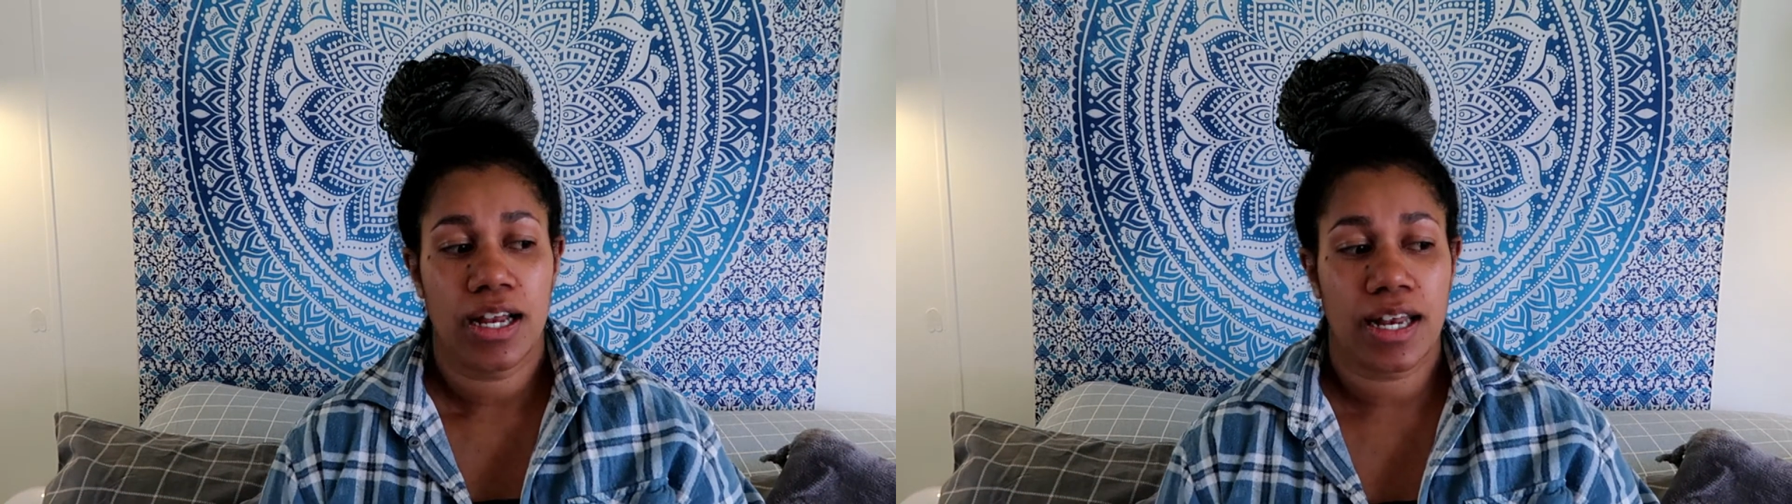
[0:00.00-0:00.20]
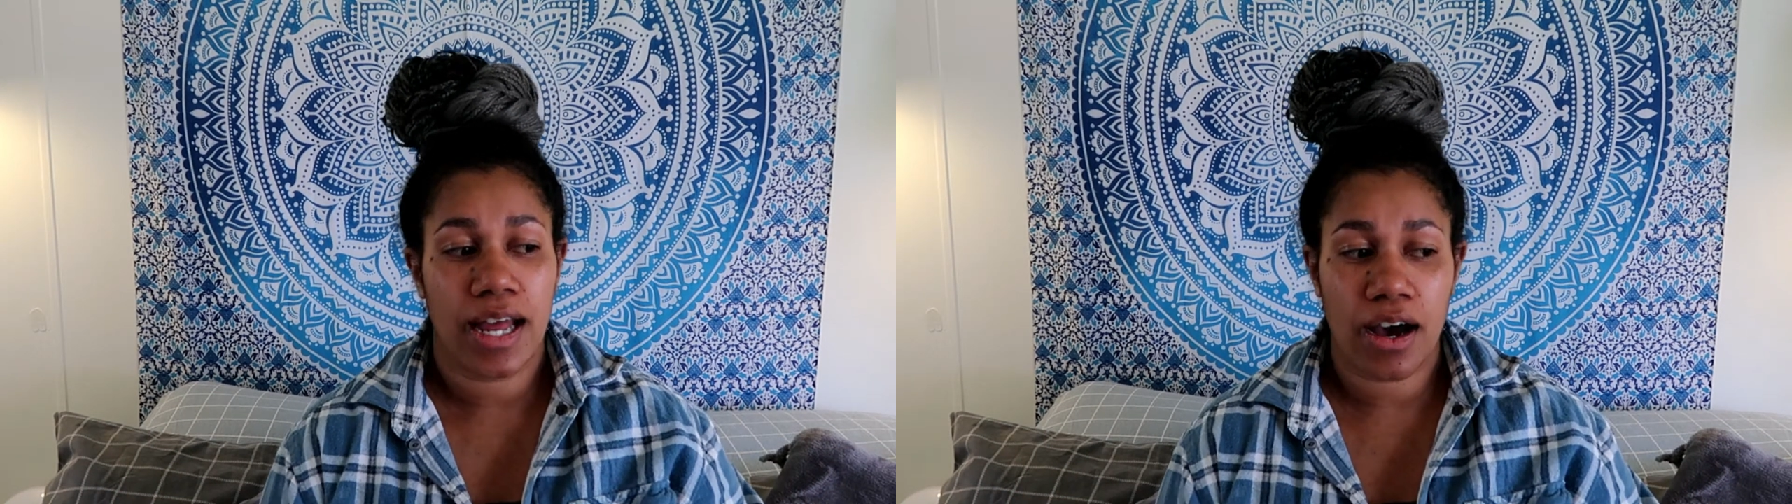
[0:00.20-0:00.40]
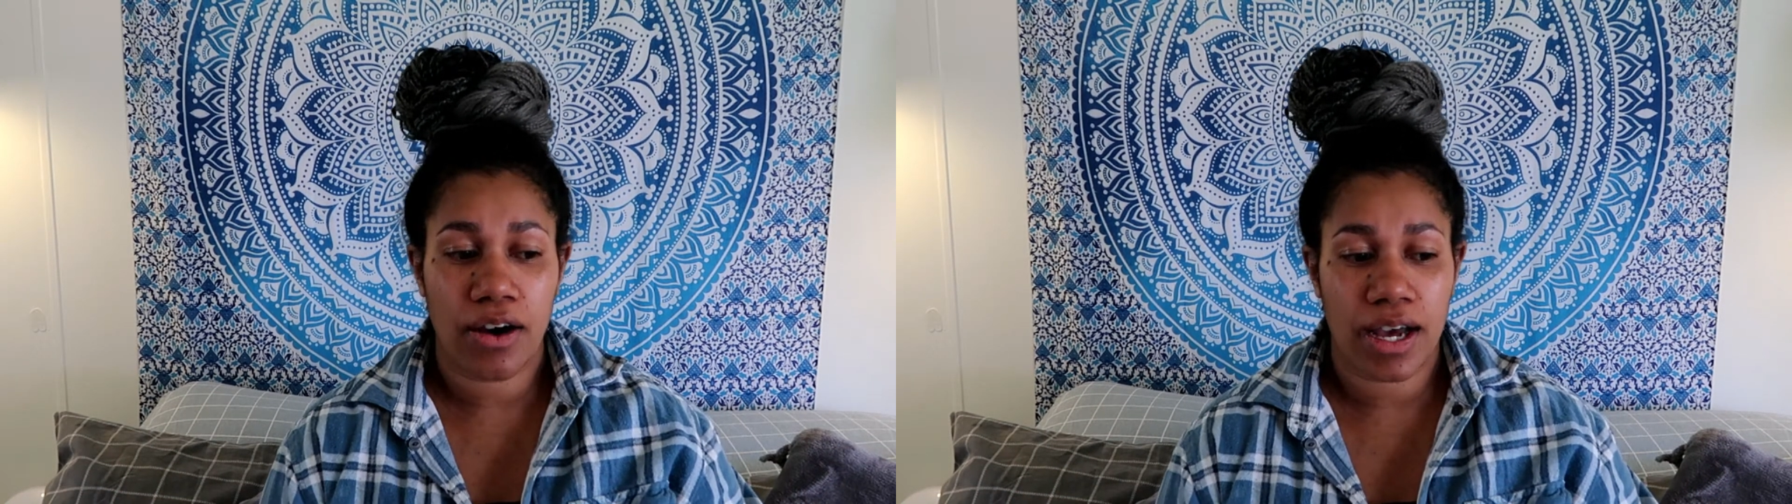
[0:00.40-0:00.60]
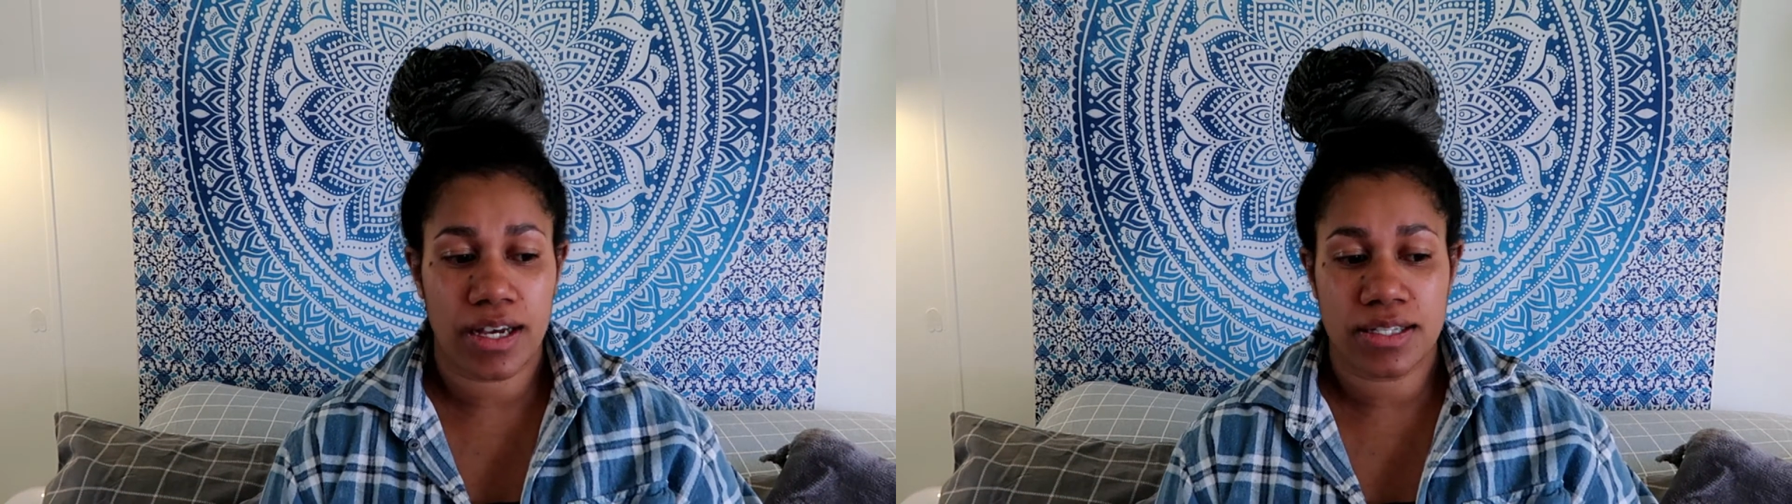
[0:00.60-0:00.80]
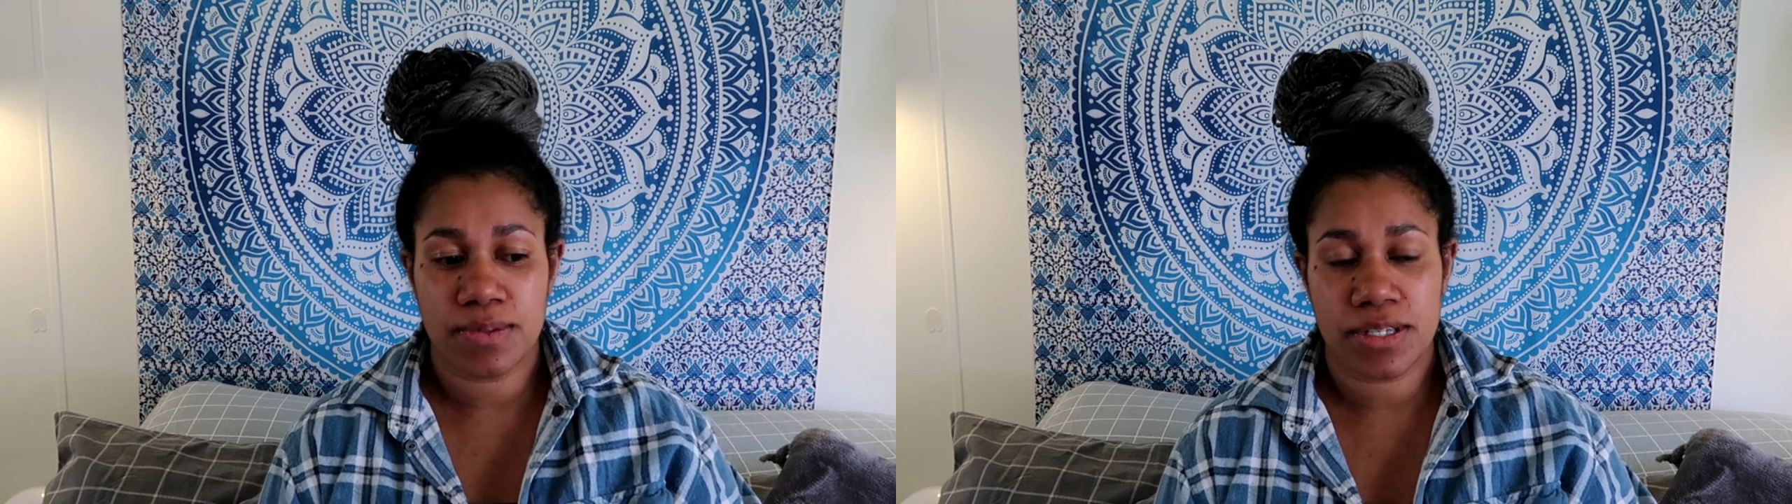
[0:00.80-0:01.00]
Now I
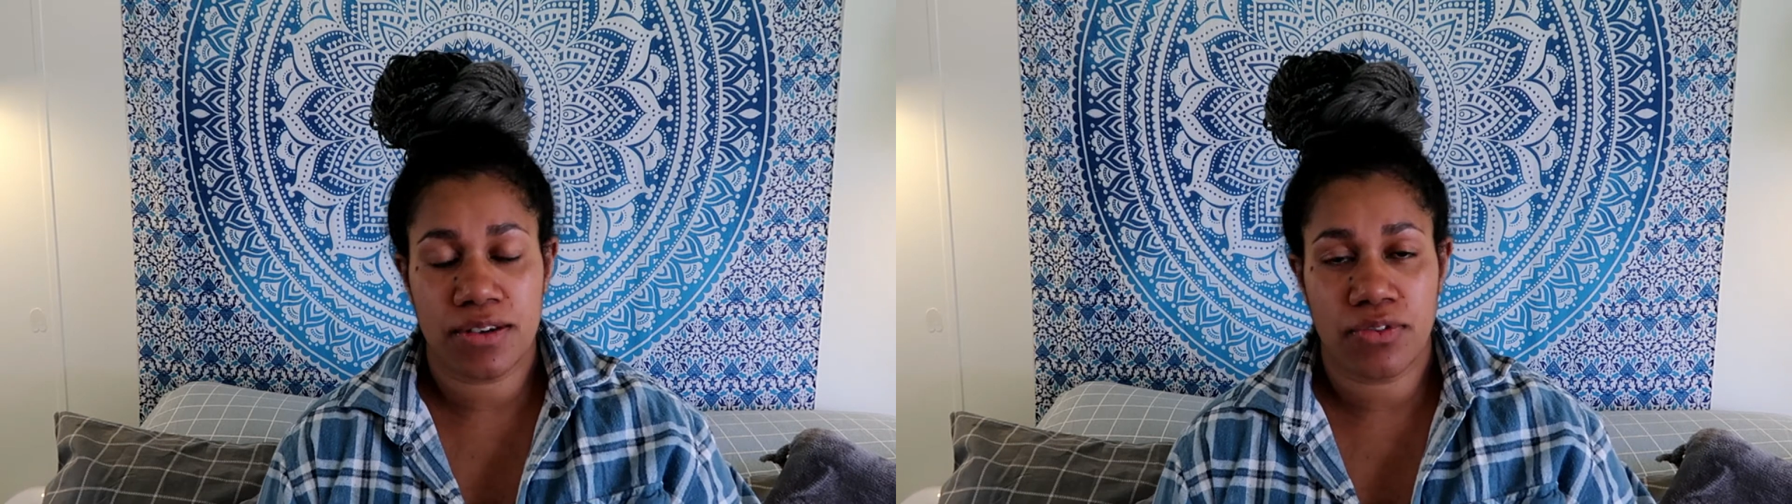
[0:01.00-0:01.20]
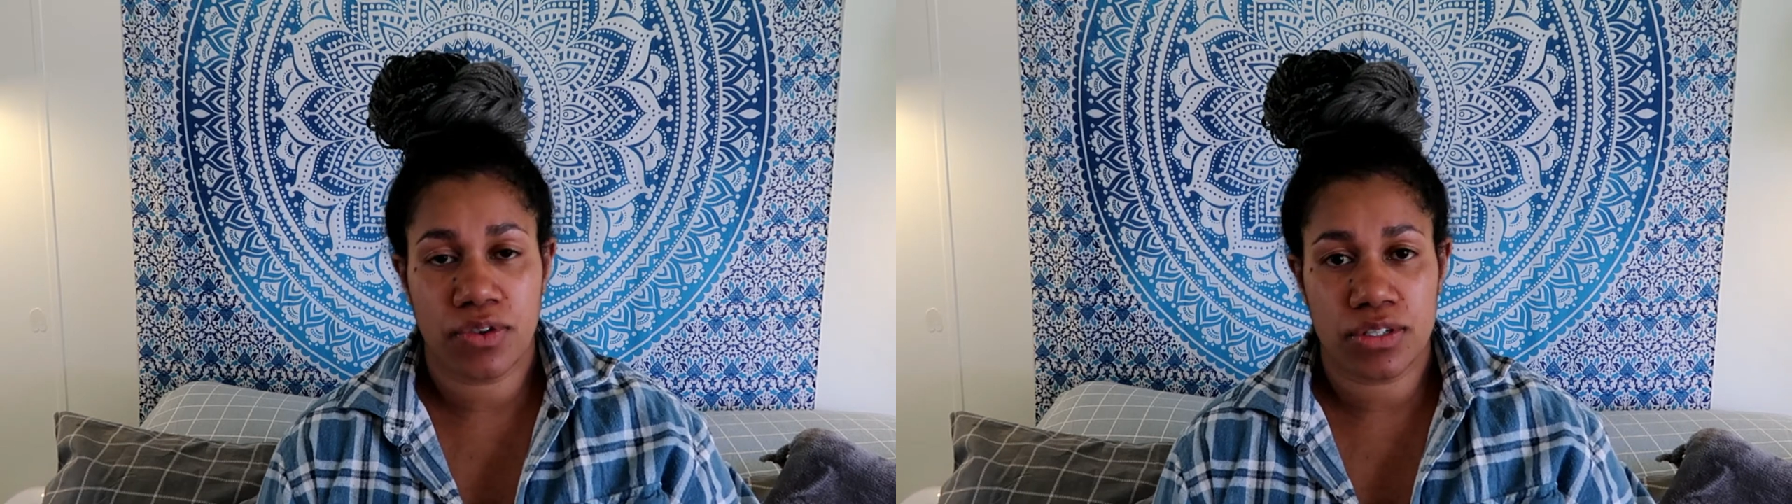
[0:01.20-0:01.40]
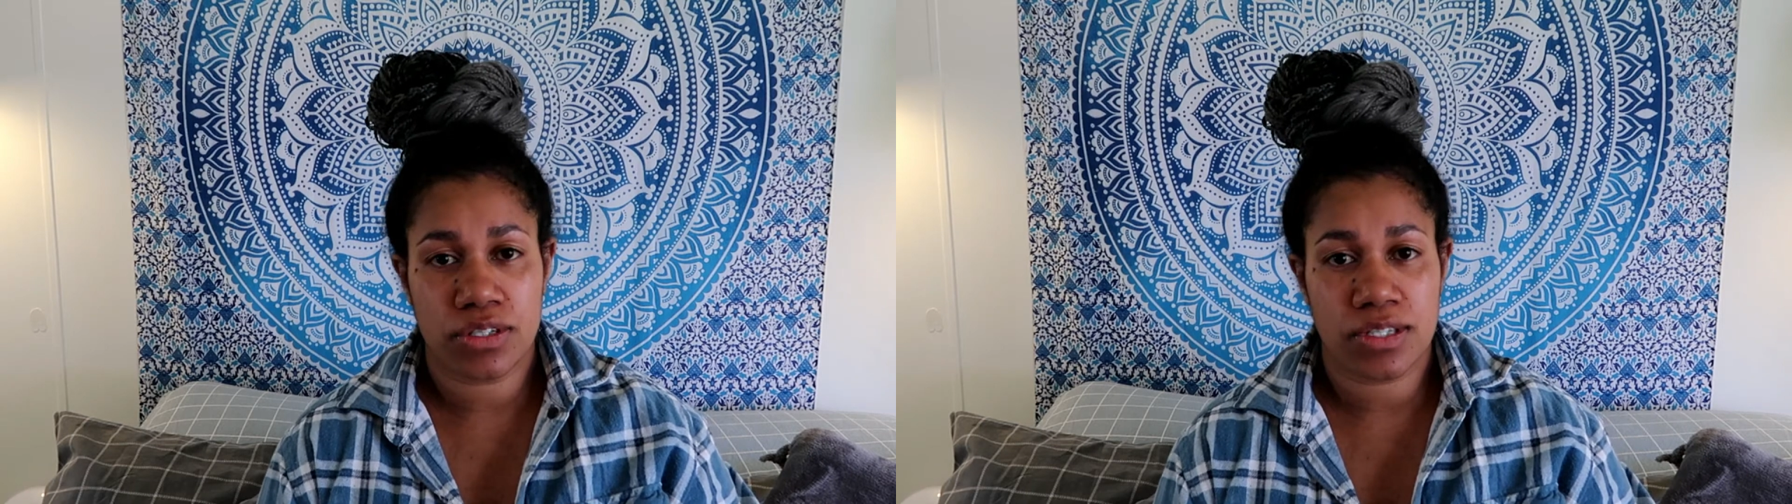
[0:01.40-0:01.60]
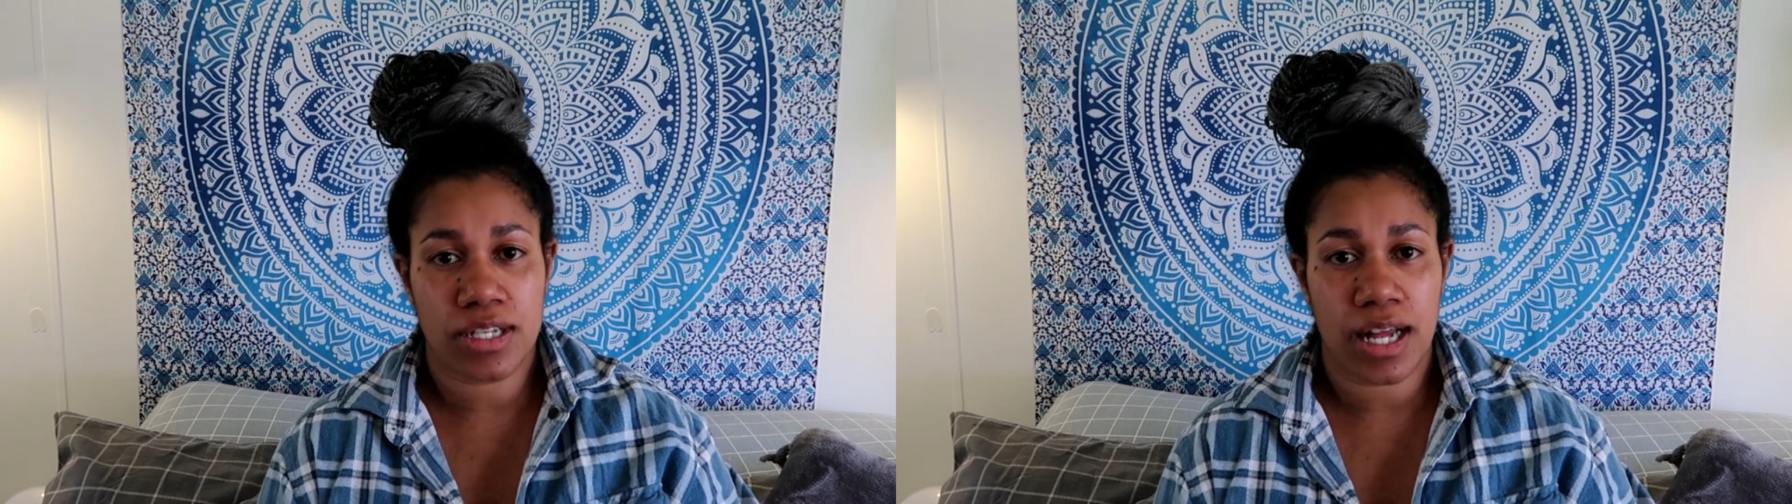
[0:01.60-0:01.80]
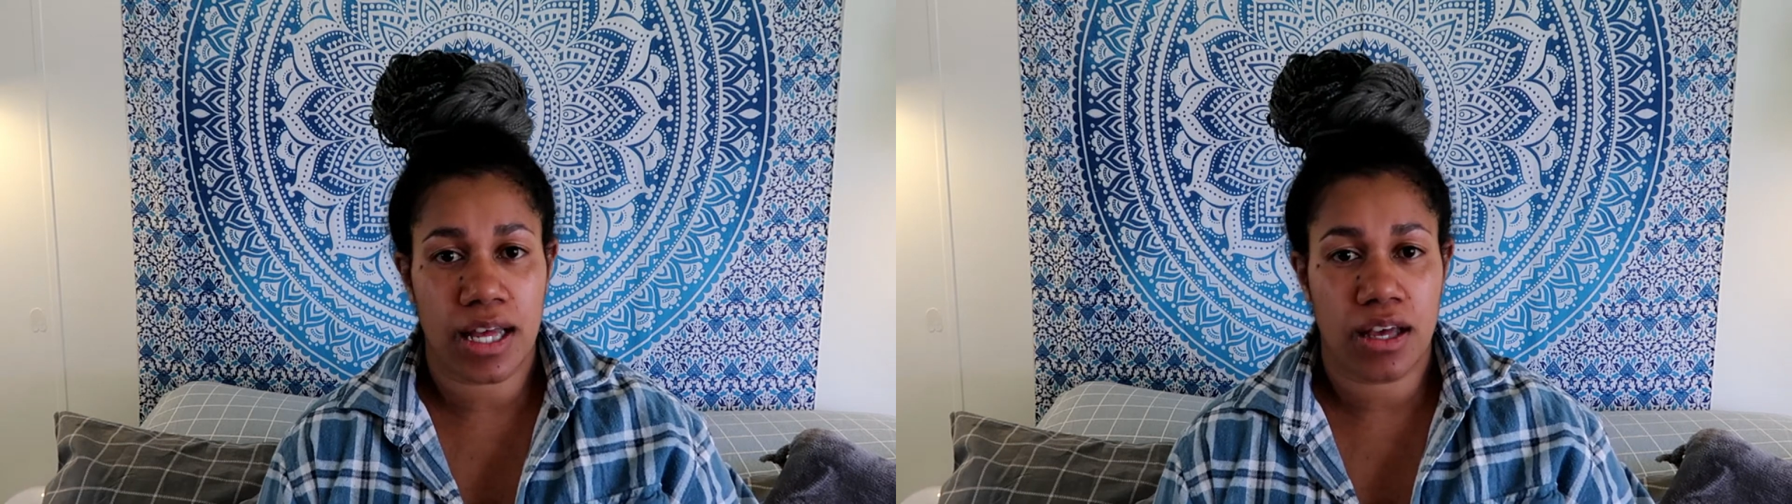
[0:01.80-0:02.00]
ask myself questions
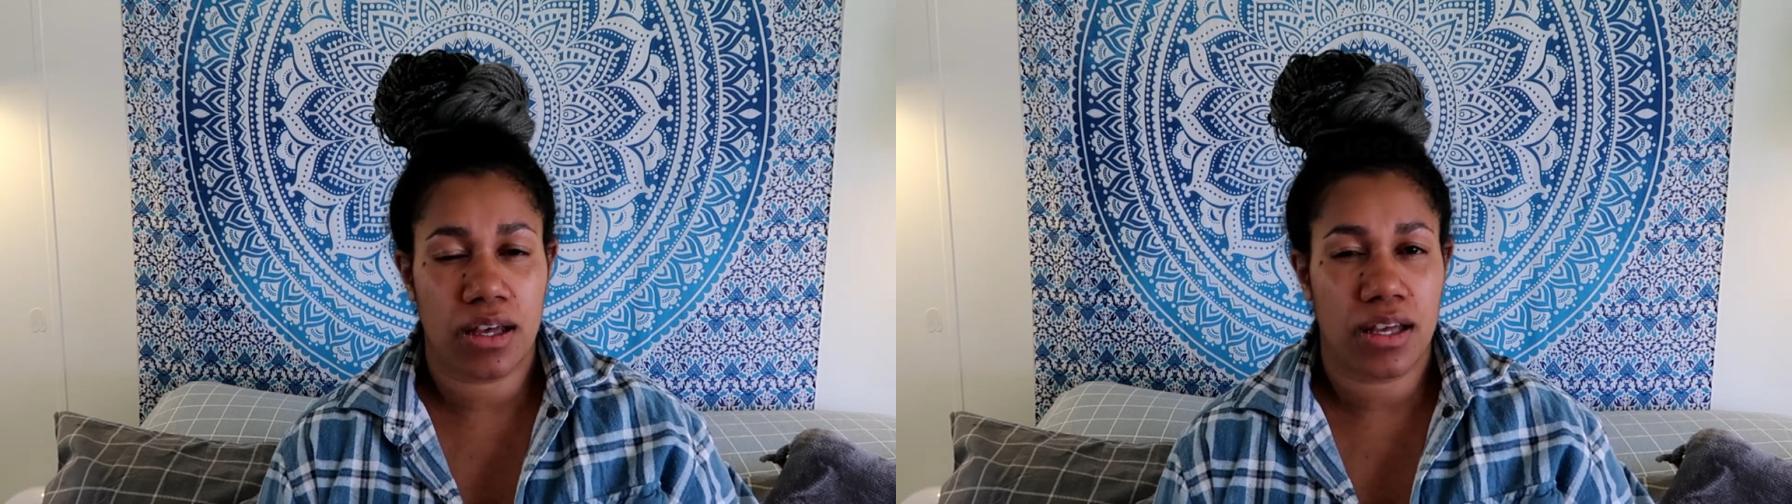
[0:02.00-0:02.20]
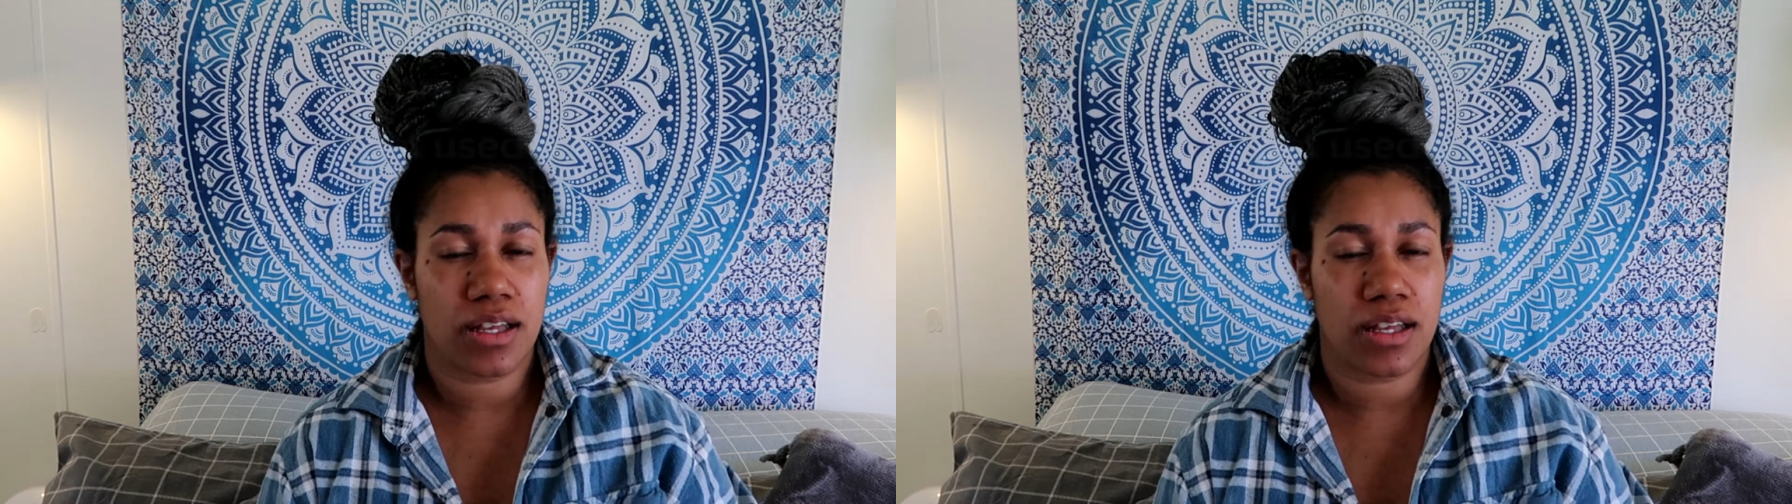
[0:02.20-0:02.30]
like,